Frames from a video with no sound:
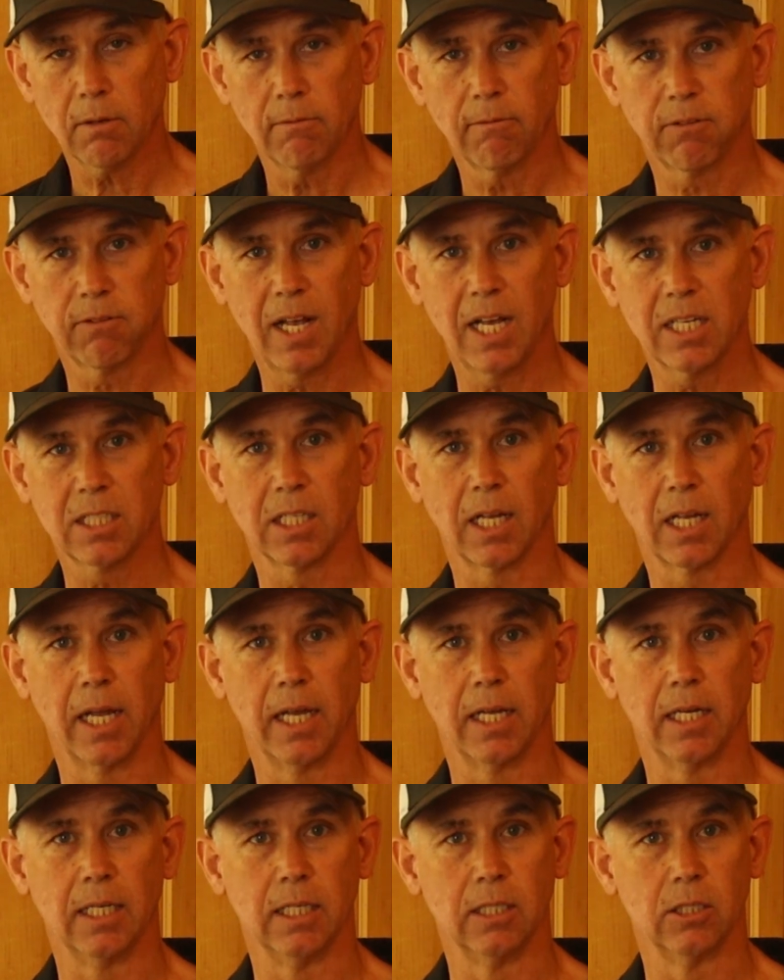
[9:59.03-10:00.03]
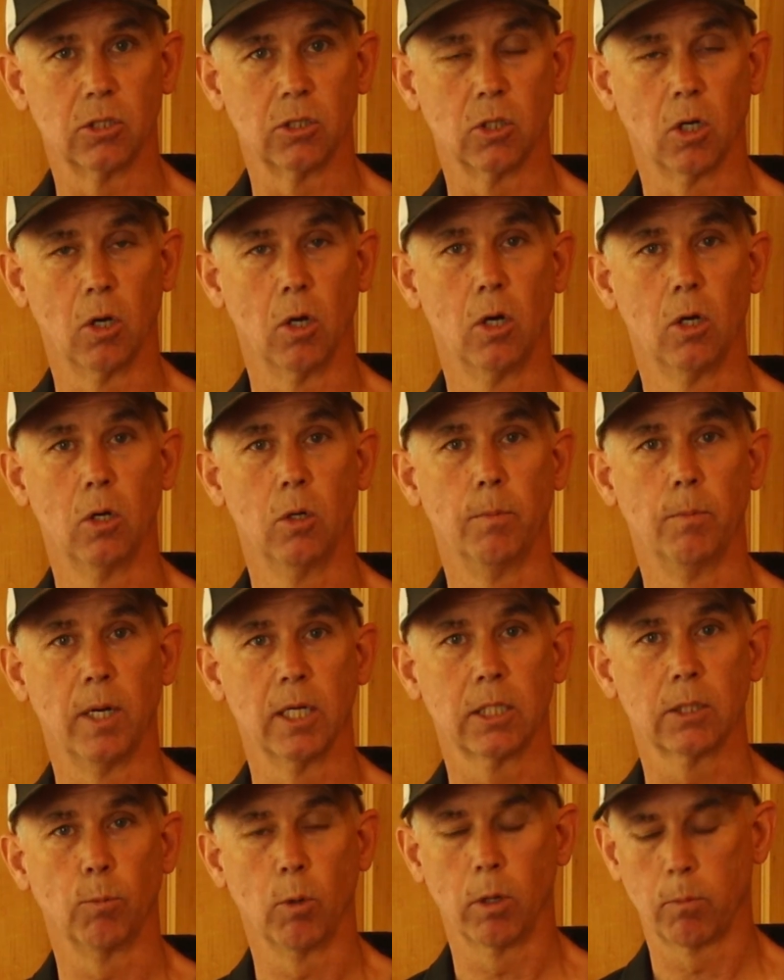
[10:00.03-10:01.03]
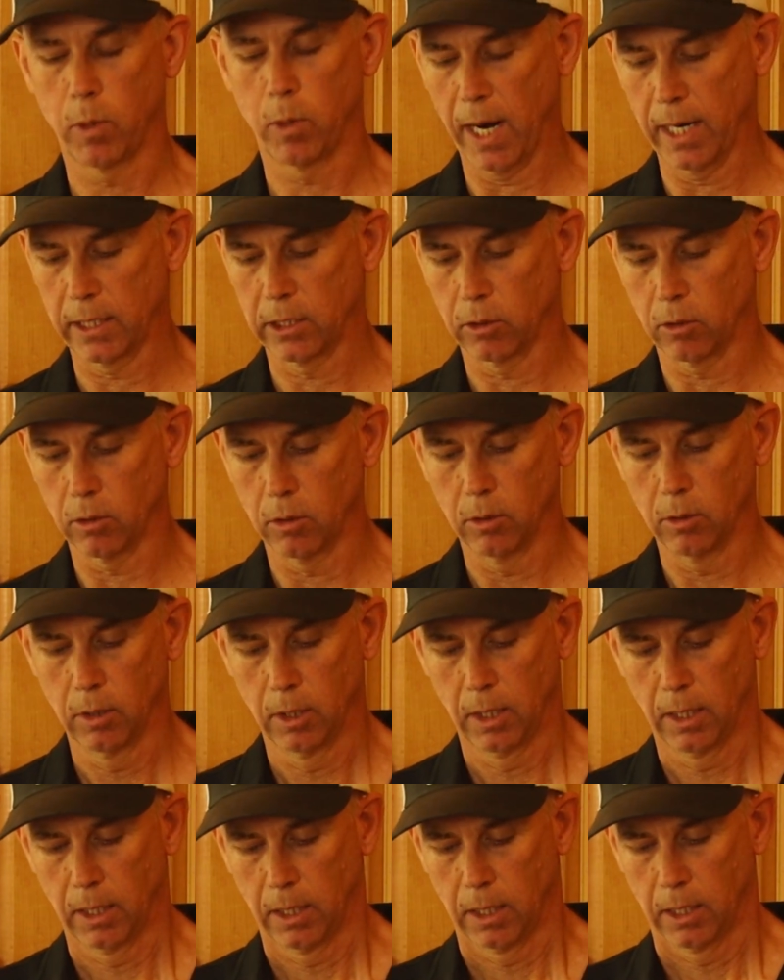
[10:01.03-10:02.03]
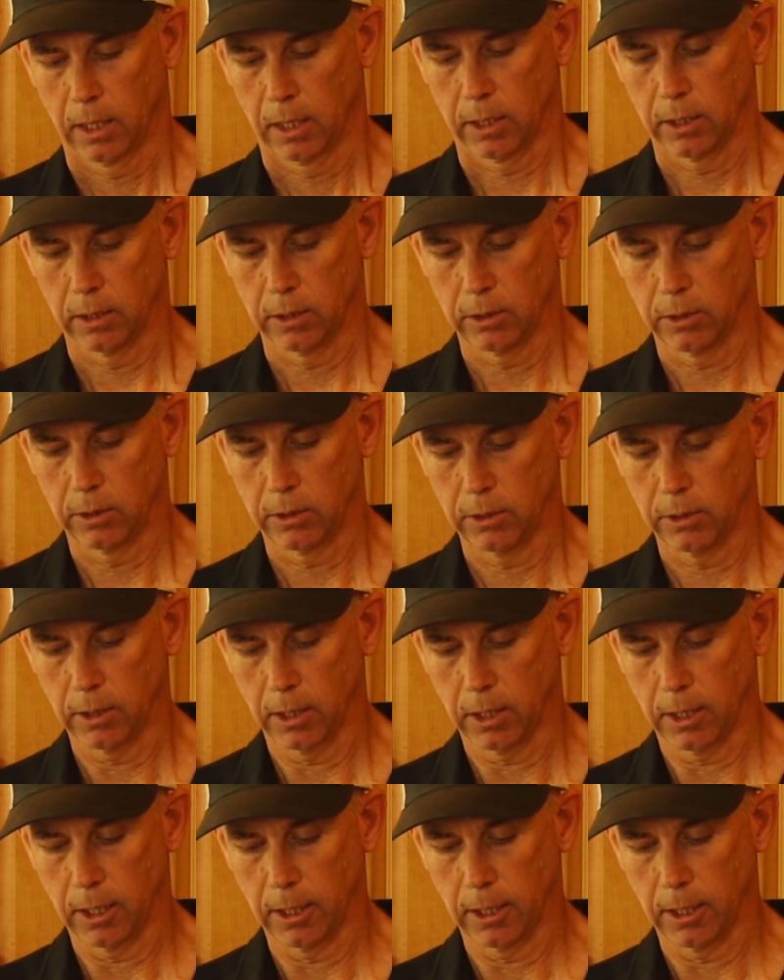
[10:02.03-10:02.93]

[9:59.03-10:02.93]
A flashlight is so much more practical because,